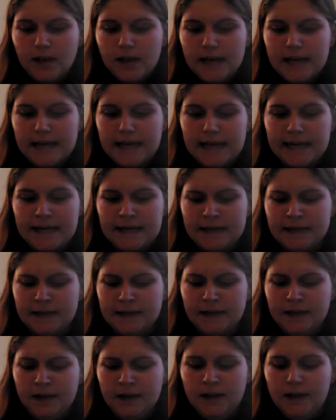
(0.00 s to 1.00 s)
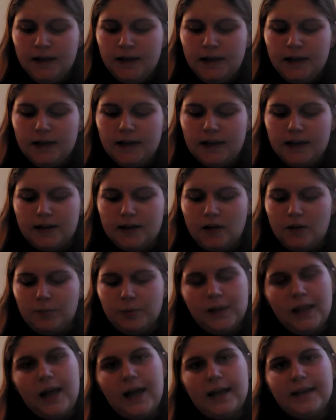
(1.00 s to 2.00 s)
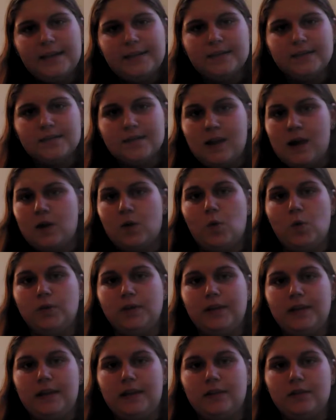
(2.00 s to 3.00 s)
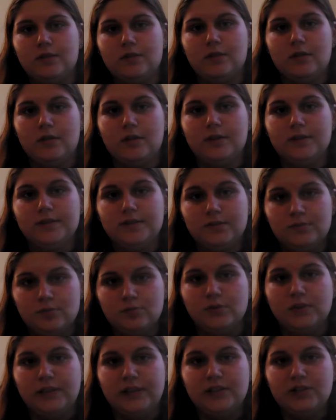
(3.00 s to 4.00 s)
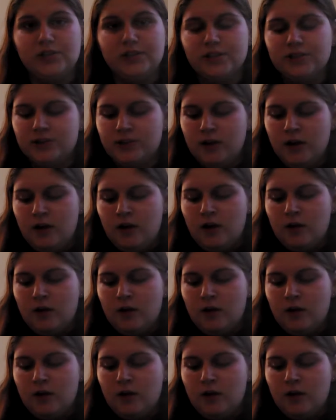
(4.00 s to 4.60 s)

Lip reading: and it applies not only the religious,